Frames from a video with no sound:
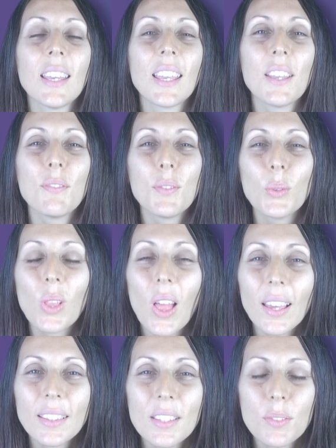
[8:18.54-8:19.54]
If you
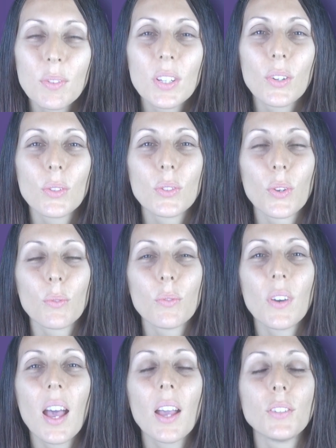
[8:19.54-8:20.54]
like this video so
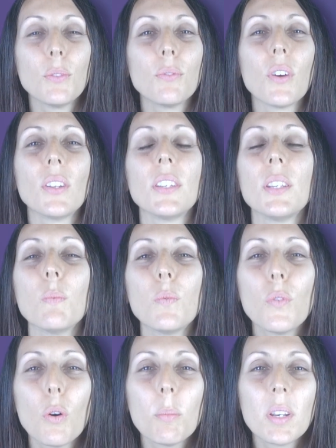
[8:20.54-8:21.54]
far and you find it
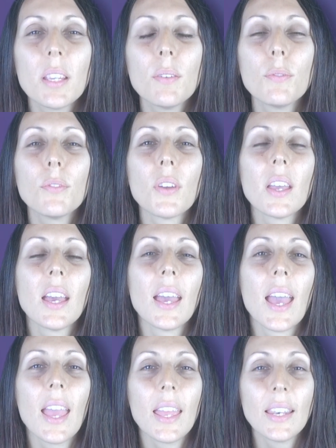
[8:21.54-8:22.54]
informative
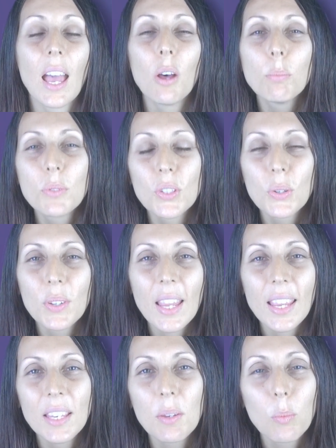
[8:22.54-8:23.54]
and helps you in
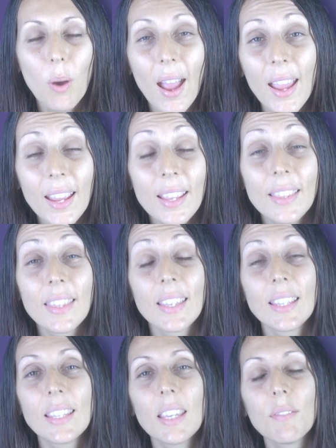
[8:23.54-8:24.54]
any way,
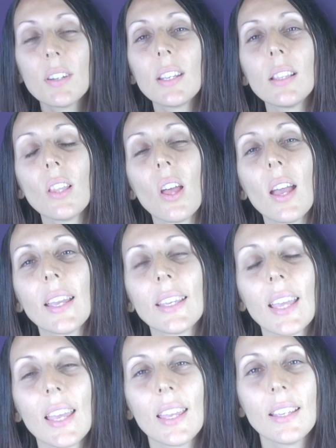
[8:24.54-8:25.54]
then give it a
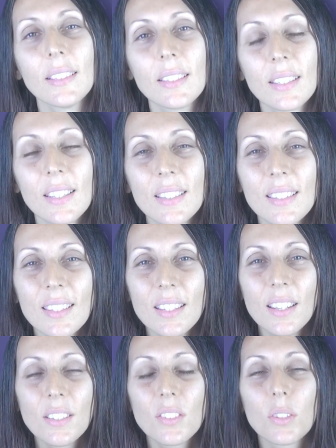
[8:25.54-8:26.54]
like and
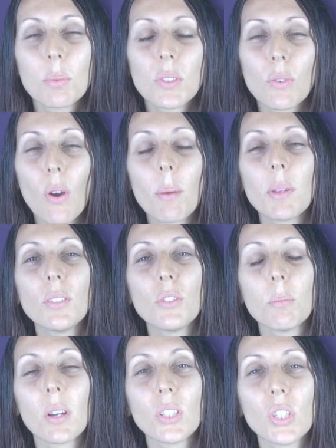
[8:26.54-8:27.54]
consider subscribing
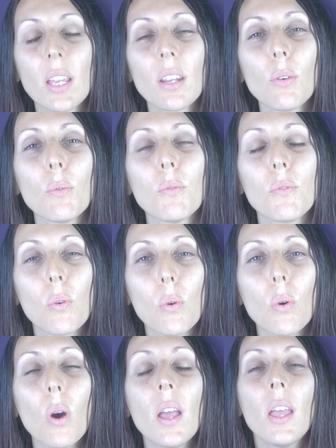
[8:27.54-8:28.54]
to my channel
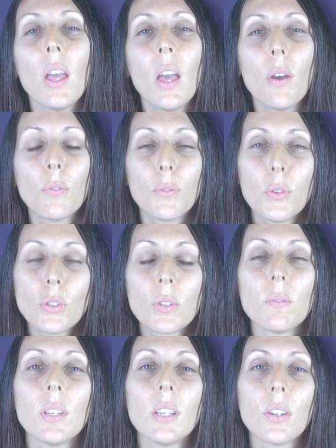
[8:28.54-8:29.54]
for
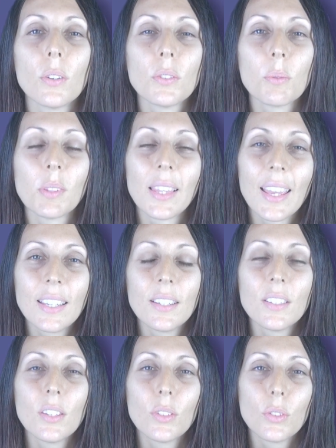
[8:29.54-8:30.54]
future videos
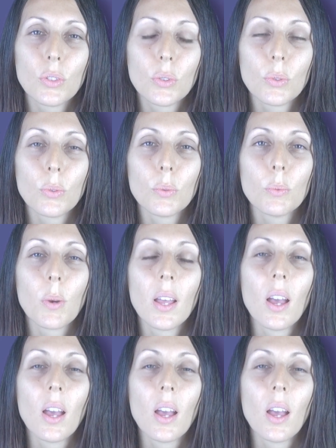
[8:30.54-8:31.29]
related to